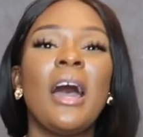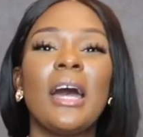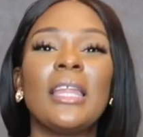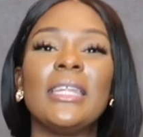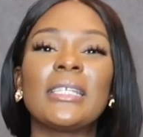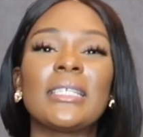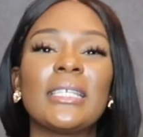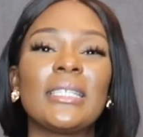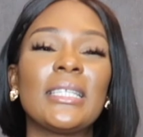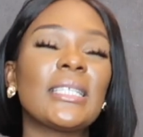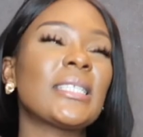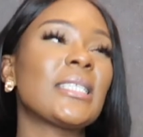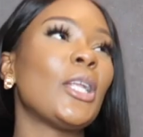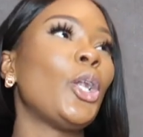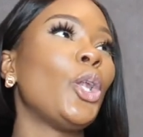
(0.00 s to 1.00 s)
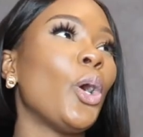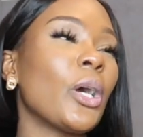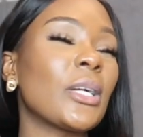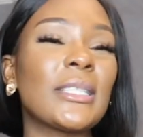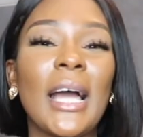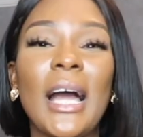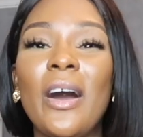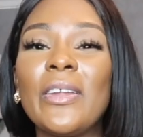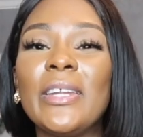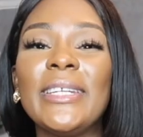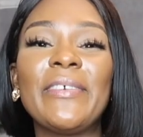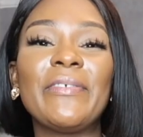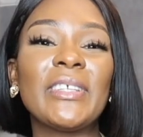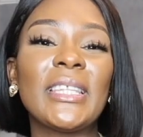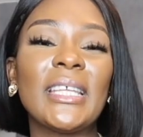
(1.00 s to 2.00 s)
Listen, this lockdown and
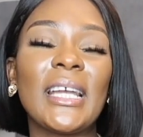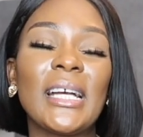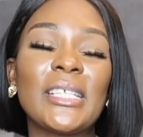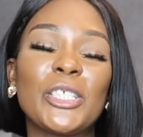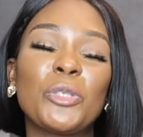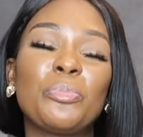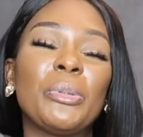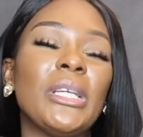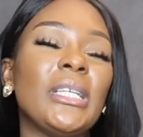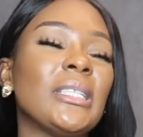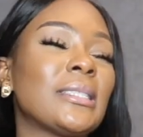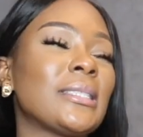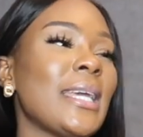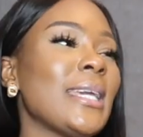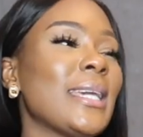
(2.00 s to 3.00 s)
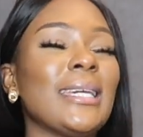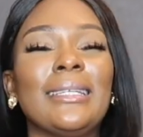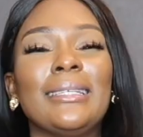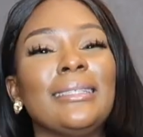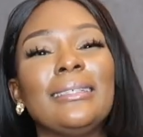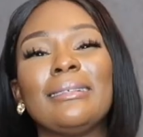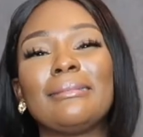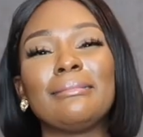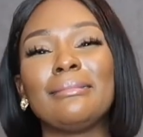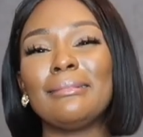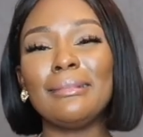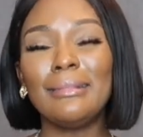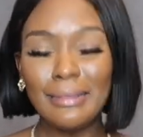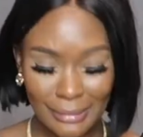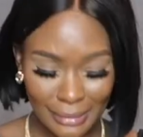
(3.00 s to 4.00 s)
everything has just been taking
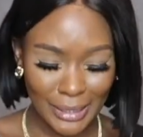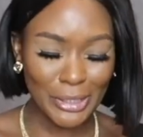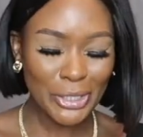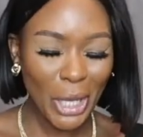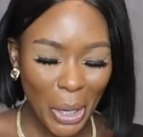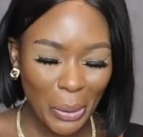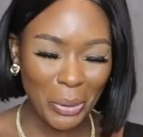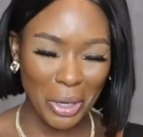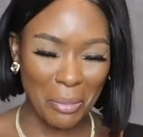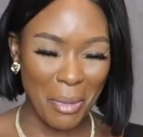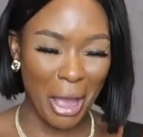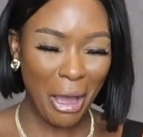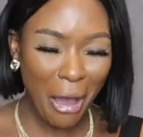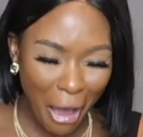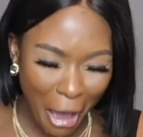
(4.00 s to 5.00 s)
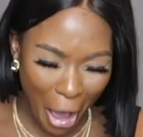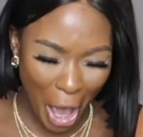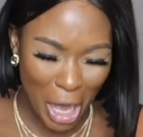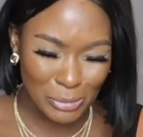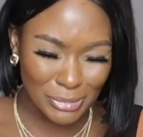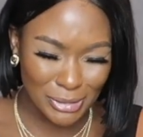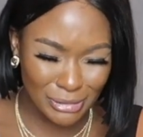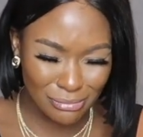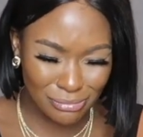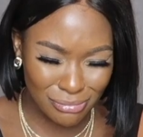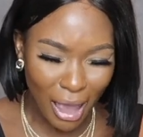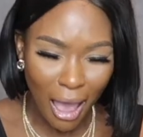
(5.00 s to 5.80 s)
a toll on my arms.